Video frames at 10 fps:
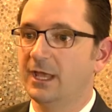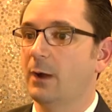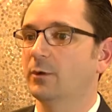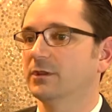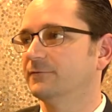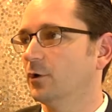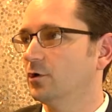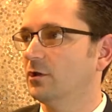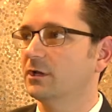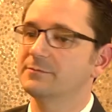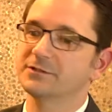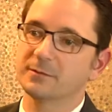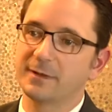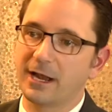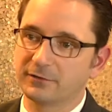And when the phone call comes to
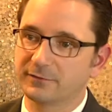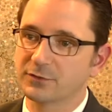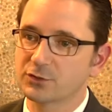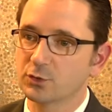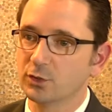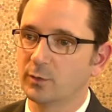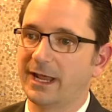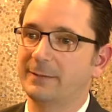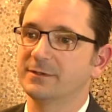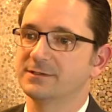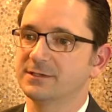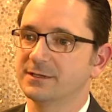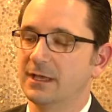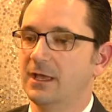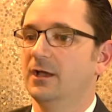the parent from the school, what happens
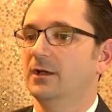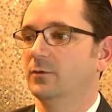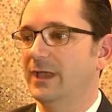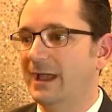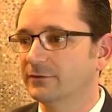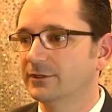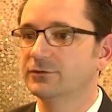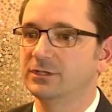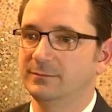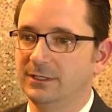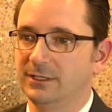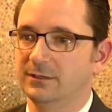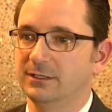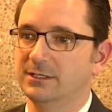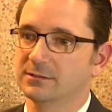is, we have little Jimmy here
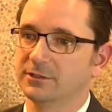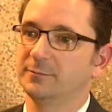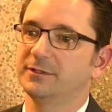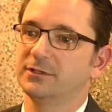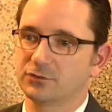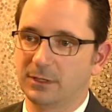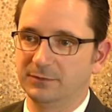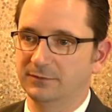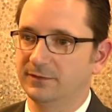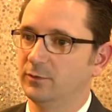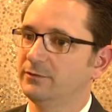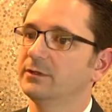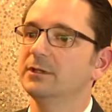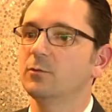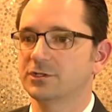and he's a little bit disruptive and we
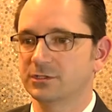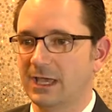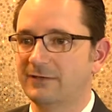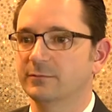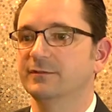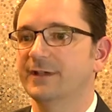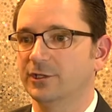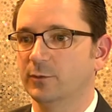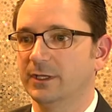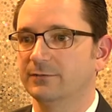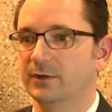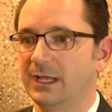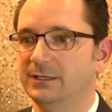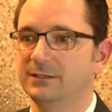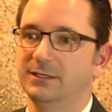really want you to have him evaluated for
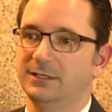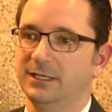ADD and